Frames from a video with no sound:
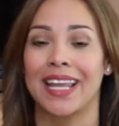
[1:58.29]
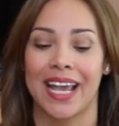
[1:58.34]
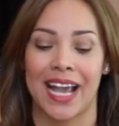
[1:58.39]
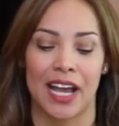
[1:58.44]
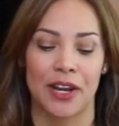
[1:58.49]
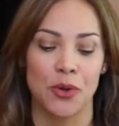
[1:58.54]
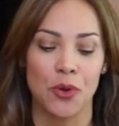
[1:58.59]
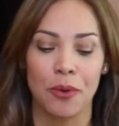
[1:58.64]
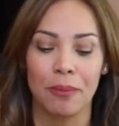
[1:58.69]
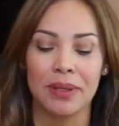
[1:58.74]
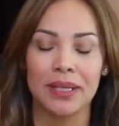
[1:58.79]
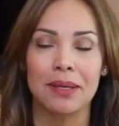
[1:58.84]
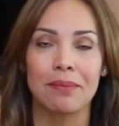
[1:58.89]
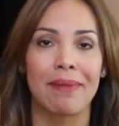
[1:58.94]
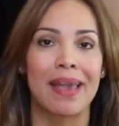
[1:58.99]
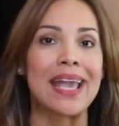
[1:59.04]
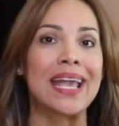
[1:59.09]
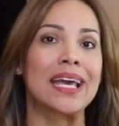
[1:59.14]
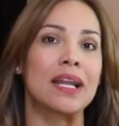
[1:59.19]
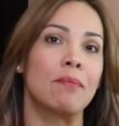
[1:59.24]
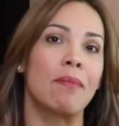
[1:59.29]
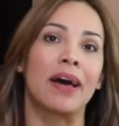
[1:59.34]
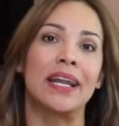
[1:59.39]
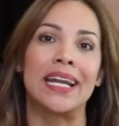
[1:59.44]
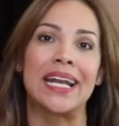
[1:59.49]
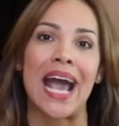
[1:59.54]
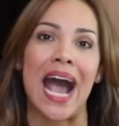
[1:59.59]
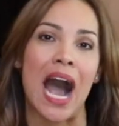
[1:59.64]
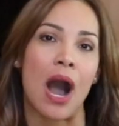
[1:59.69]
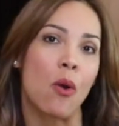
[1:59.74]
Like I normally make it about
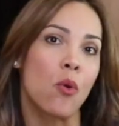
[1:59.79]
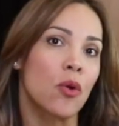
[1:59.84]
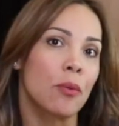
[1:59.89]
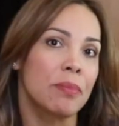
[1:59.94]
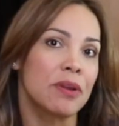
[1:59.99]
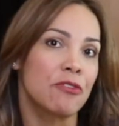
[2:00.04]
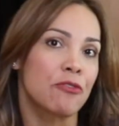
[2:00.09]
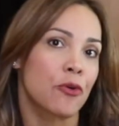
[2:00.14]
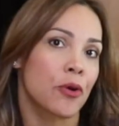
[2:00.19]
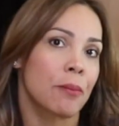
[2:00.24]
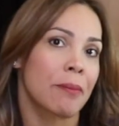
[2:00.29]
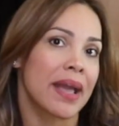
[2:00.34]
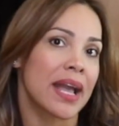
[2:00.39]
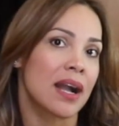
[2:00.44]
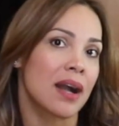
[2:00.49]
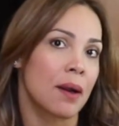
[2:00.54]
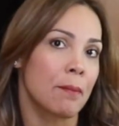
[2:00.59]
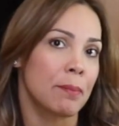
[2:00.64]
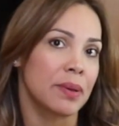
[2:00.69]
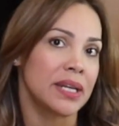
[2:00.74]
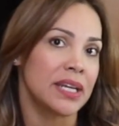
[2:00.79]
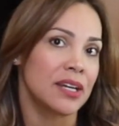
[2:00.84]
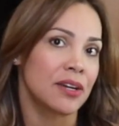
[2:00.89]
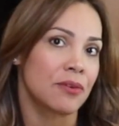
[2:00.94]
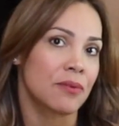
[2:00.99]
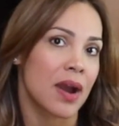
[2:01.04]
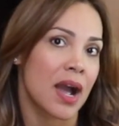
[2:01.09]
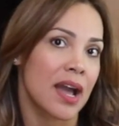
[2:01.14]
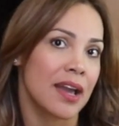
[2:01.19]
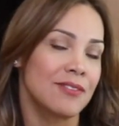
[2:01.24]
an hour before my company
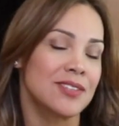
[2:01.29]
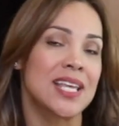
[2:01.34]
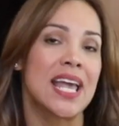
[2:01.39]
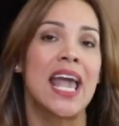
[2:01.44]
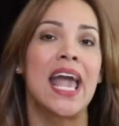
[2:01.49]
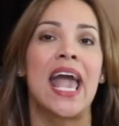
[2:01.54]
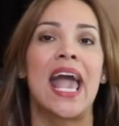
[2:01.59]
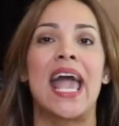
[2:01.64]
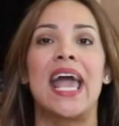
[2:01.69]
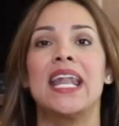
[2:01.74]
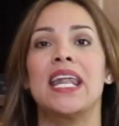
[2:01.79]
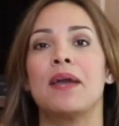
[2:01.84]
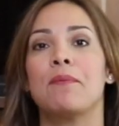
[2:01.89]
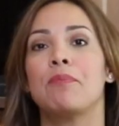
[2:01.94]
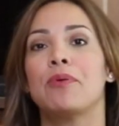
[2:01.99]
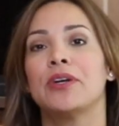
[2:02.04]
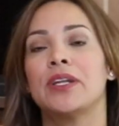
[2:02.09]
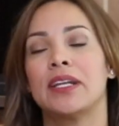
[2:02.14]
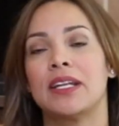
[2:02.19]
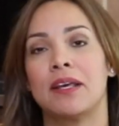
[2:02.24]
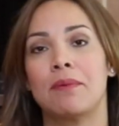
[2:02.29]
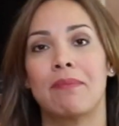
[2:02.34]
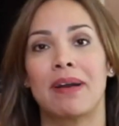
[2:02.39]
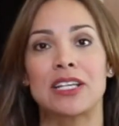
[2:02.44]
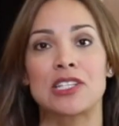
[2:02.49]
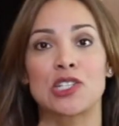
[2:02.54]
arrives, and I put it in my